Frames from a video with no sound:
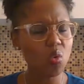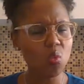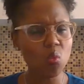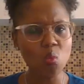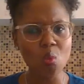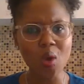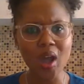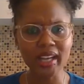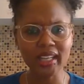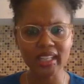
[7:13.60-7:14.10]

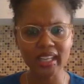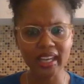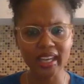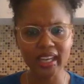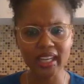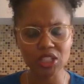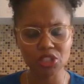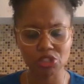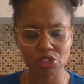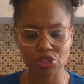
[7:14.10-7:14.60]
Why
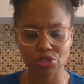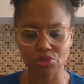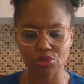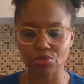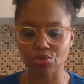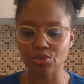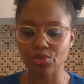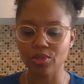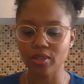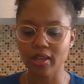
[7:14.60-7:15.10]
can't
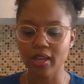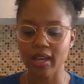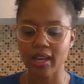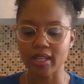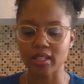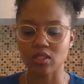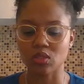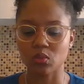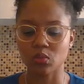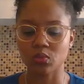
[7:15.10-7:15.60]
you?
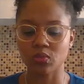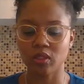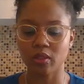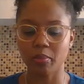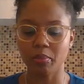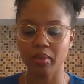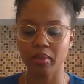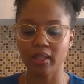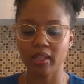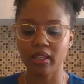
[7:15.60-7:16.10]
Asked the
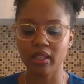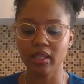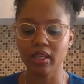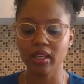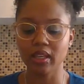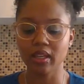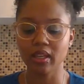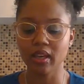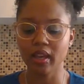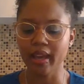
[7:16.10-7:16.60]
pig.
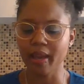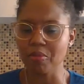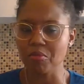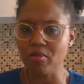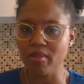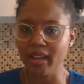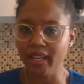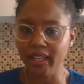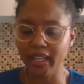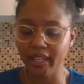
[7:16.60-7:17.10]
I'm
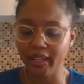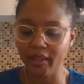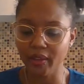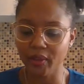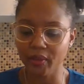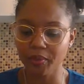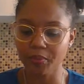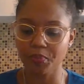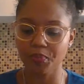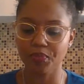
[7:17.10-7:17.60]
right
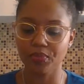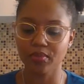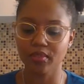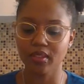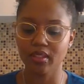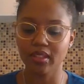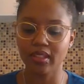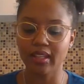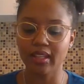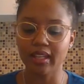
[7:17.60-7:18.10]
here.
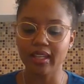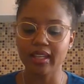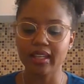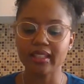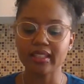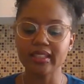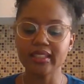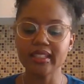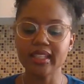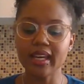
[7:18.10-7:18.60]

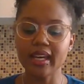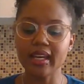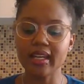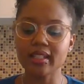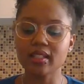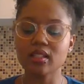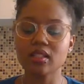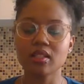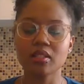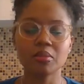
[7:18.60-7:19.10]

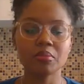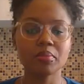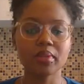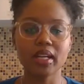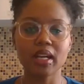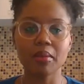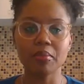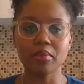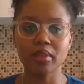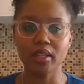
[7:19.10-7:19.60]
Yes, but
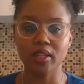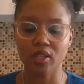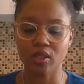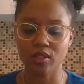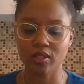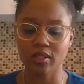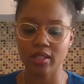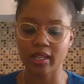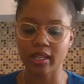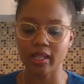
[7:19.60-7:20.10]
I'm
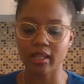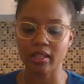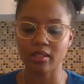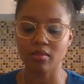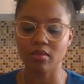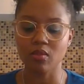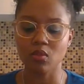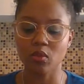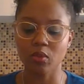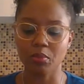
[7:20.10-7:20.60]
nearsighted,
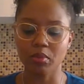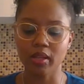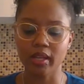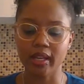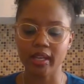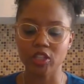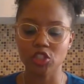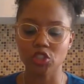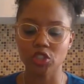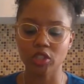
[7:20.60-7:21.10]

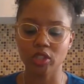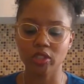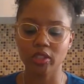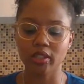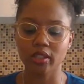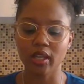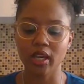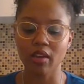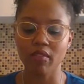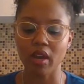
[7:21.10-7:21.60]
replied
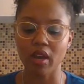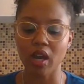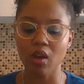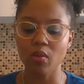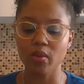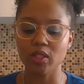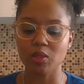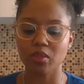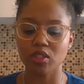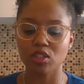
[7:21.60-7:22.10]
Charlotte. I've
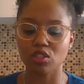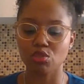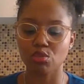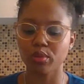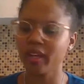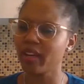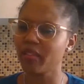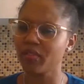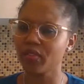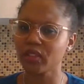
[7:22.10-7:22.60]
always been
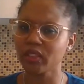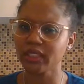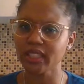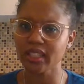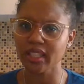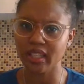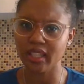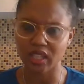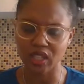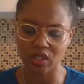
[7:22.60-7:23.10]
dreadfully
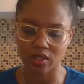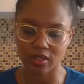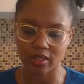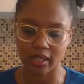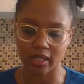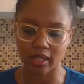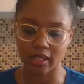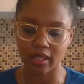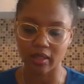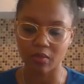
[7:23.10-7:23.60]

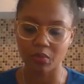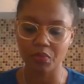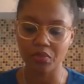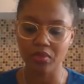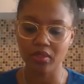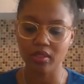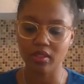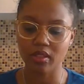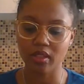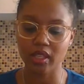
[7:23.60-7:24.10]
nearsighted.
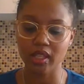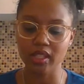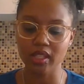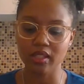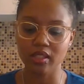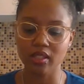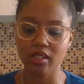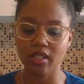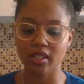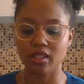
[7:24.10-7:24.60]
It's
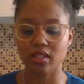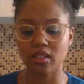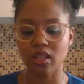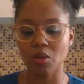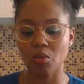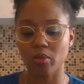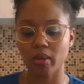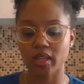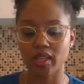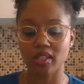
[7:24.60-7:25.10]
good in
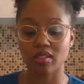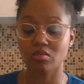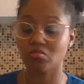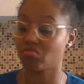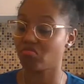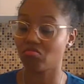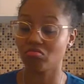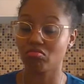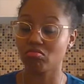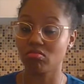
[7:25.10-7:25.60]
some ways,
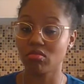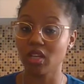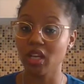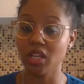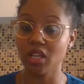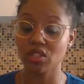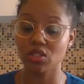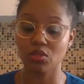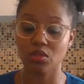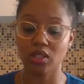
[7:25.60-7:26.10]

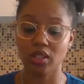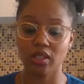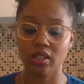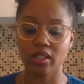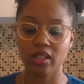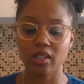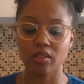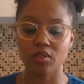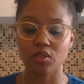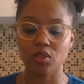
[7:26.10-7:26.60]
not so good in
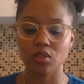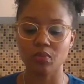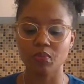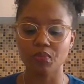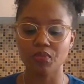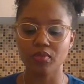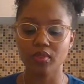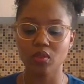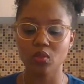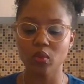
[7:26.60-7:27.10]
others.
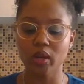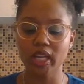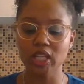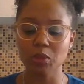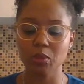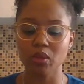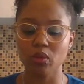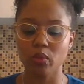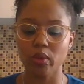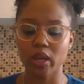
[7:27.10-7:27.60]

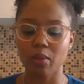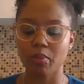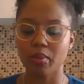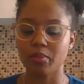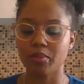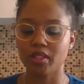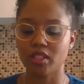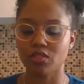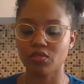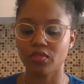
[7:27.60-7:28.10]
Watch me wrap
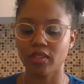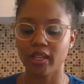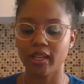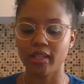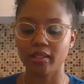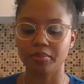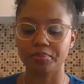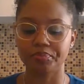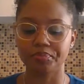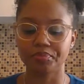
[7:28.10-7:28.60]
up this fly.